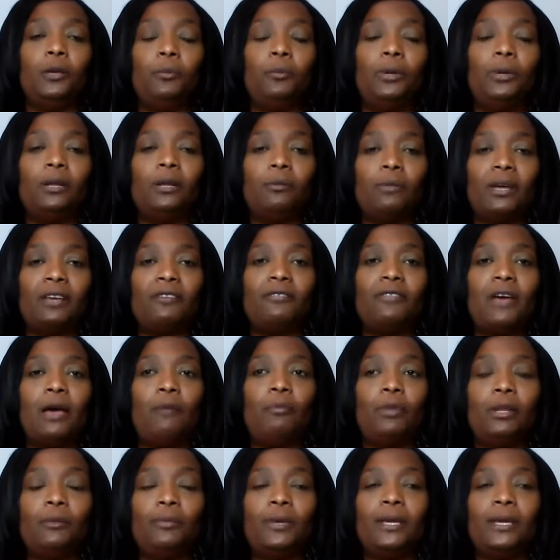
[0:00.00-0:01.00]
people in my
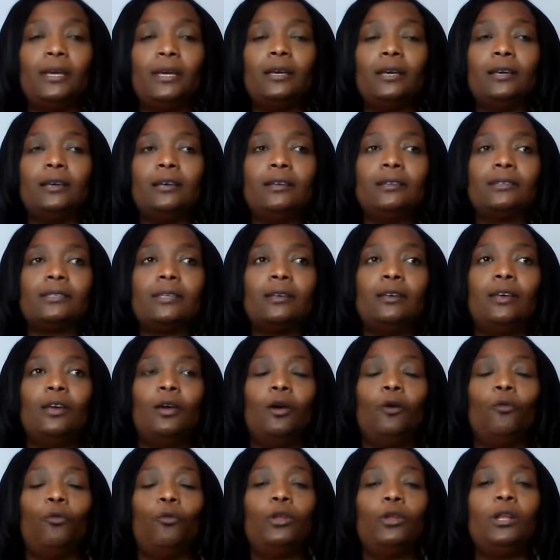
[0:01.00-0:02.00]
family, because
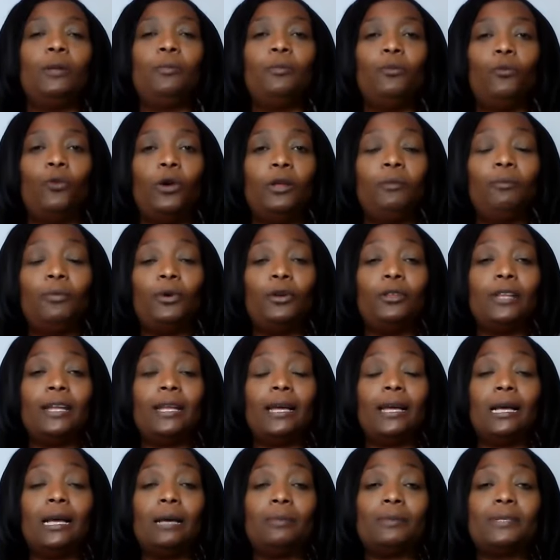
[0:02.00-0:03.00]
one book
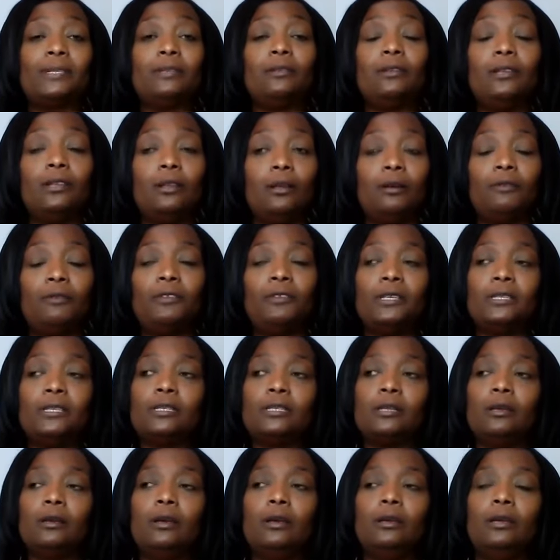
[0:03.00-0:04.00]
that I absolutely love
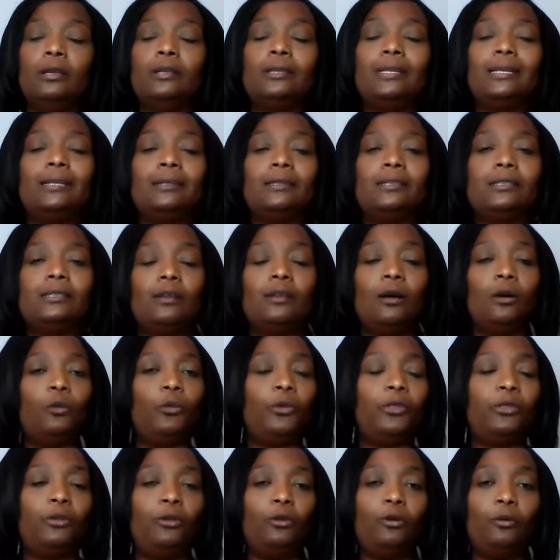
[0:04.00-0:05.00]
is It Didn't
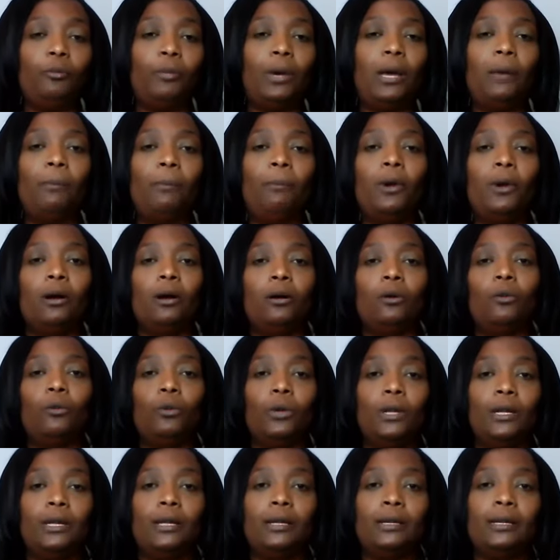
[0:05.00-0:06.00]
Start With You by Mark
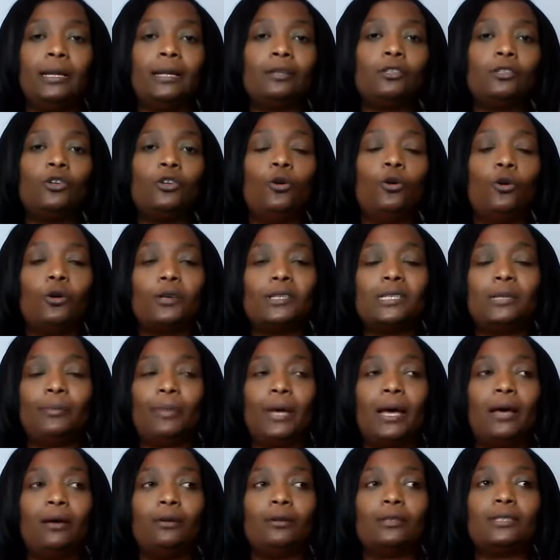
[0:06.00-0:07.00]
Wolin, that talks
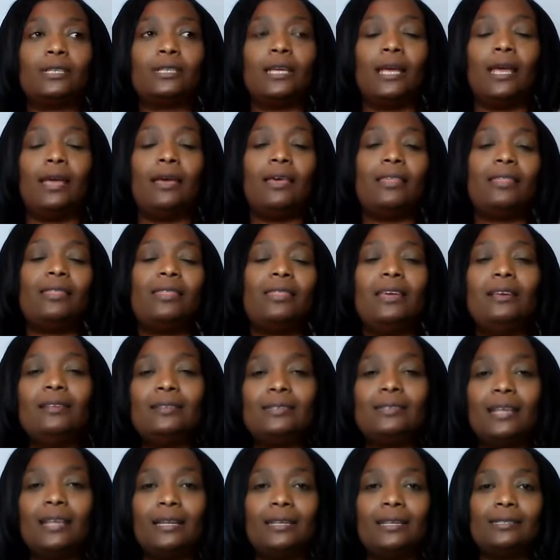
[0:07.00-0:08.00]
about
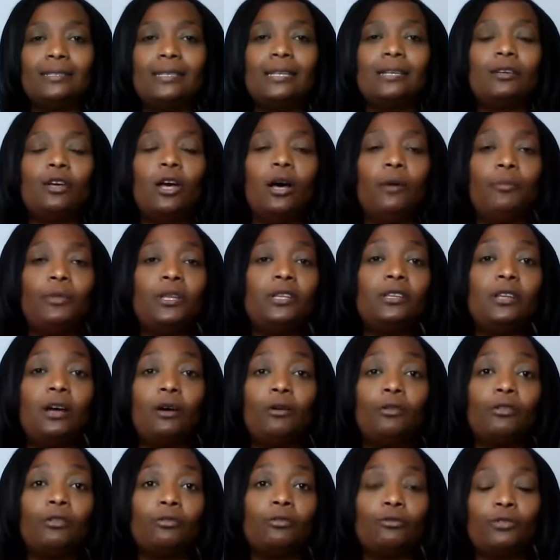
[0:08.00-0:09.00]
things that is coming
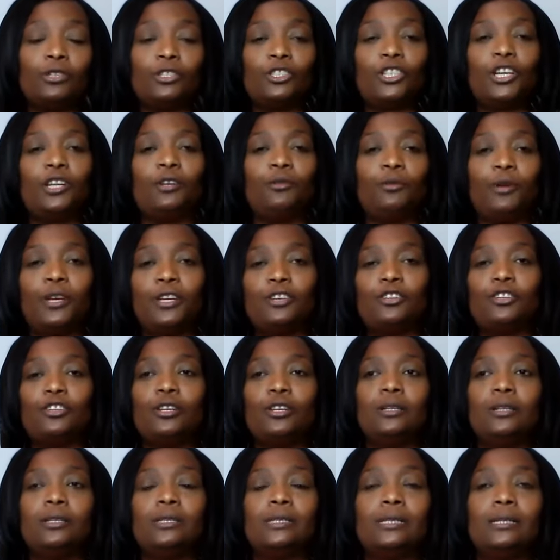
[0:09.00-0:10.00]
down through the
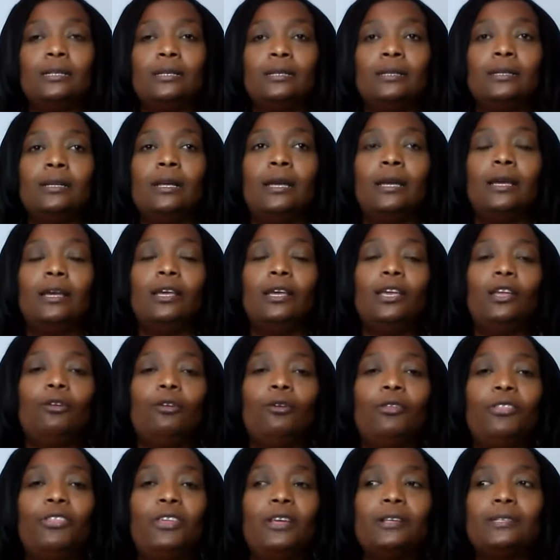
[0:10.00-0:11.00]
generations and, you
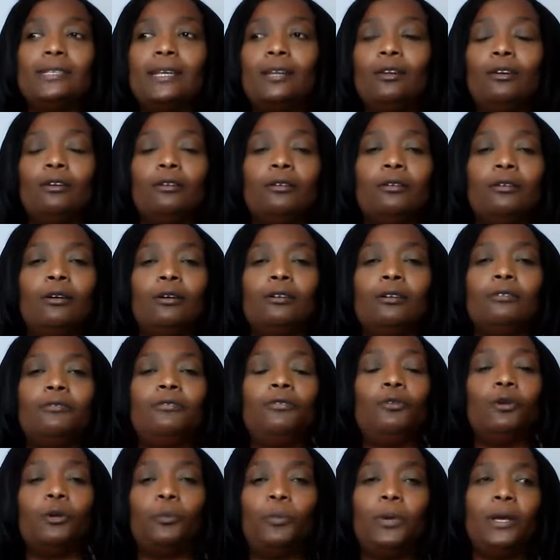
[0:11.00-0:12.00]
know, things that our
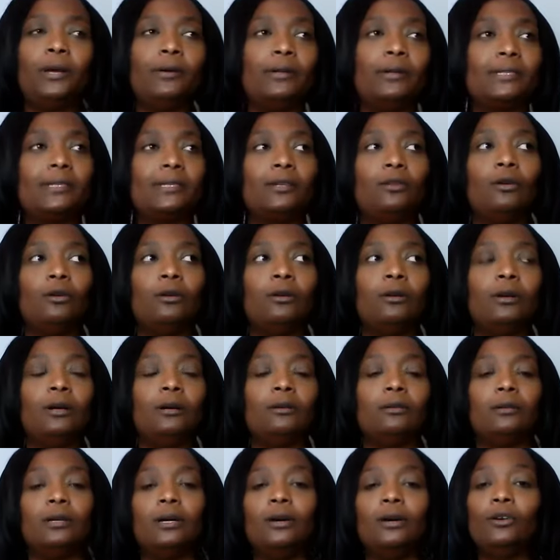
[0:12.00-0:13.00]
foreparents did, or
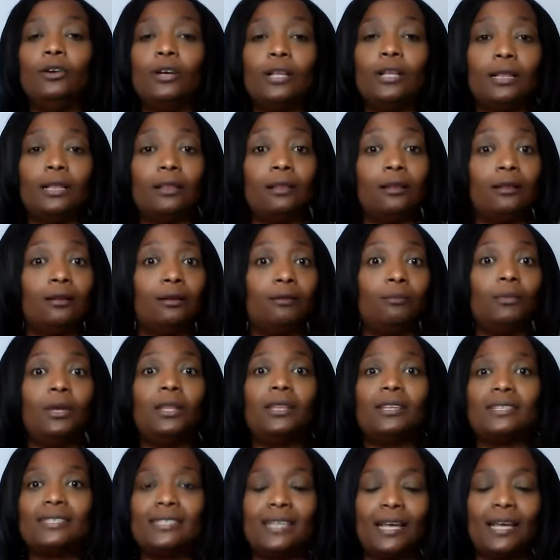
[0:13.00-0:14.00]
our uncle on our
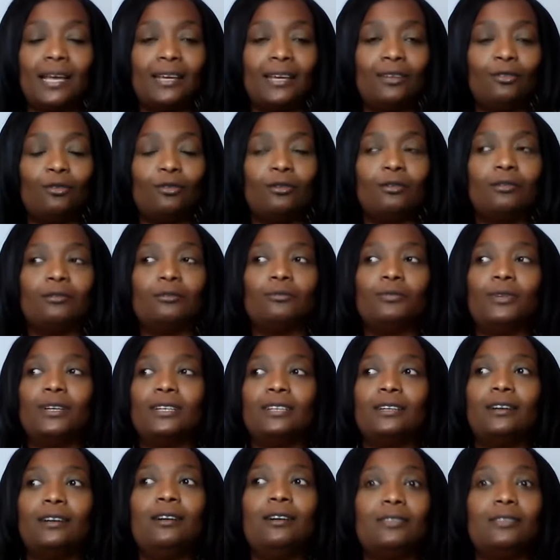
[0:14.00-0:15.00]
mother's side, or
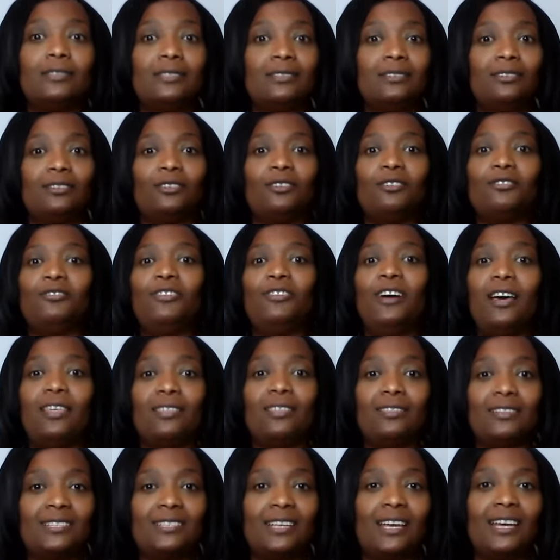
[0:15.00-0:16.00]
our cousin on our
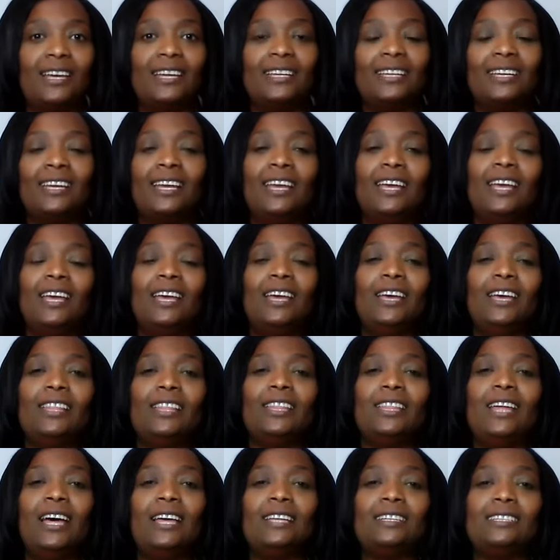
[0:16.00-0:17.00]
father's side,
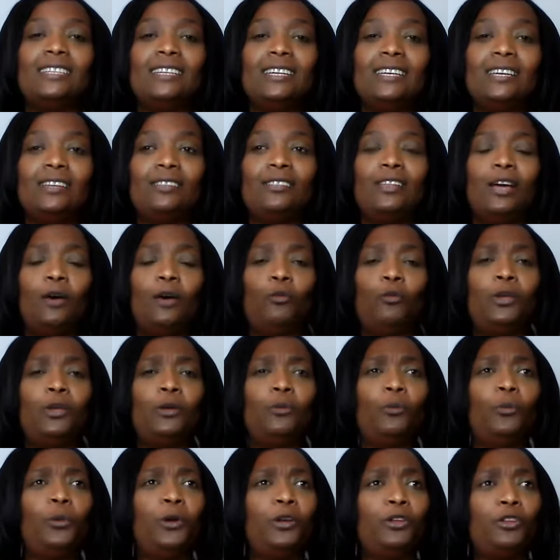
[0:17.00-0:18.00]
that did, that
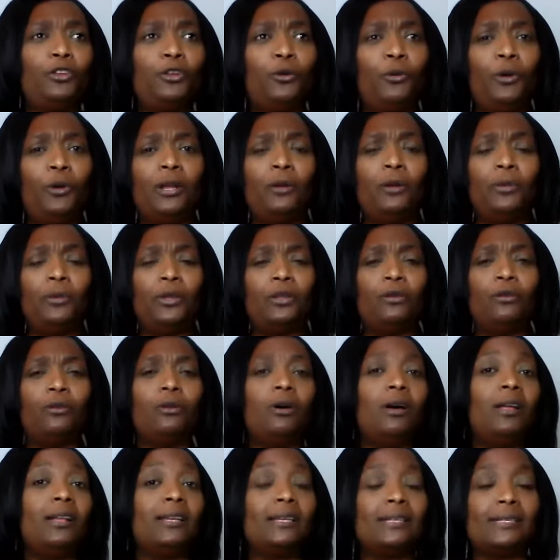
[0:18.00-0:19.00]
we're doing and we
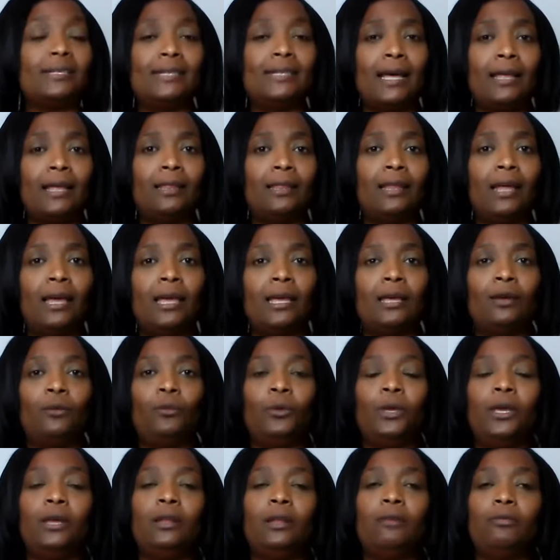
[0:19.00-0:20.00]
don't understand. Like,
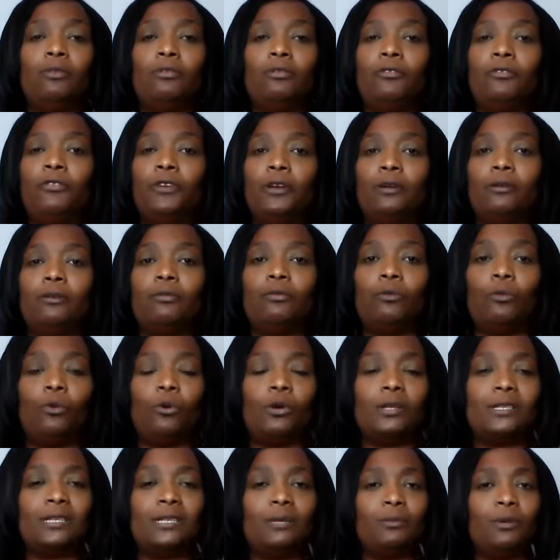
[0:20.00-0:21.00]
we can have a fear of
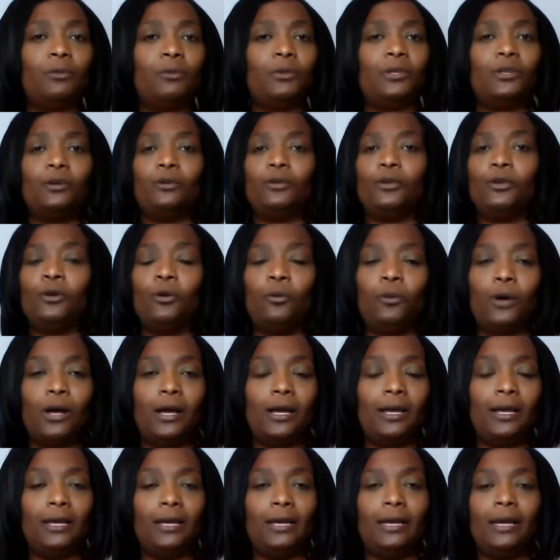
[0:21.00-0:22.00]
water, but we don't know
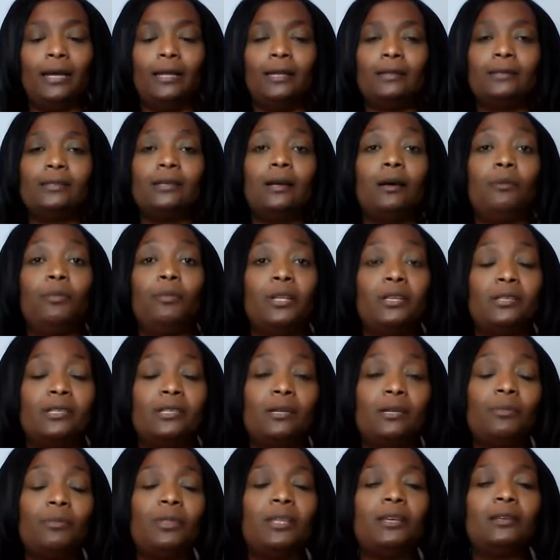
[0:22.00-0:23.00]
why, and it's coming
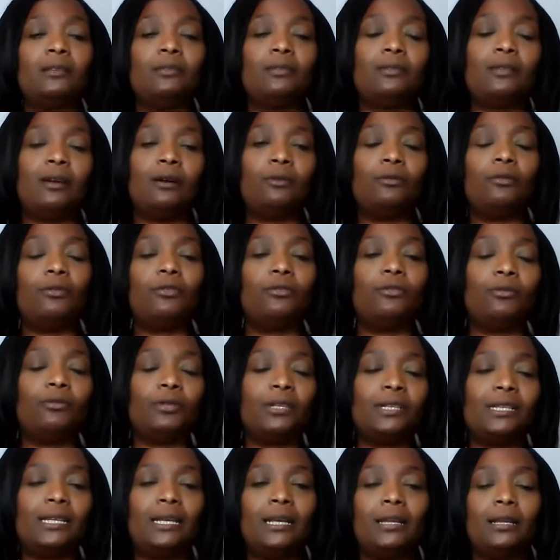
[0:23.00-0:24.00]
something down
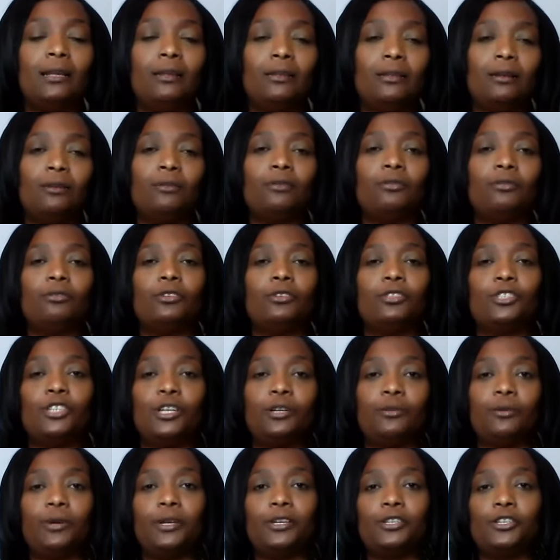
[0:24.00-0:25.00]
through the DNA, down through the
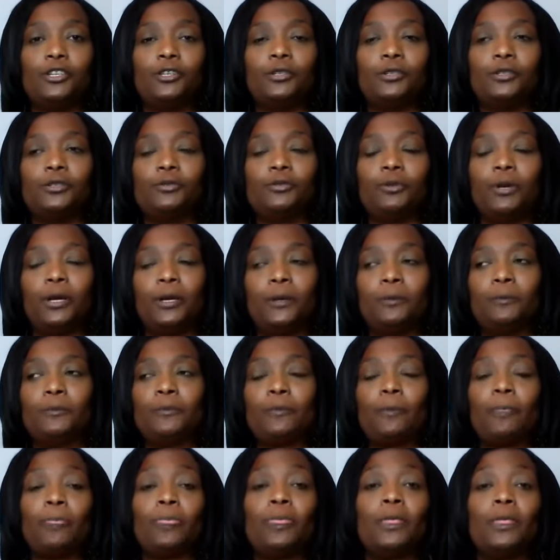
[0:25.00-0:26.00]
generations, right?
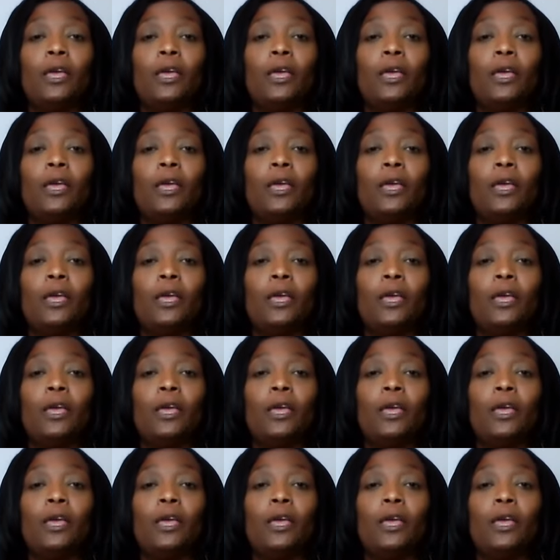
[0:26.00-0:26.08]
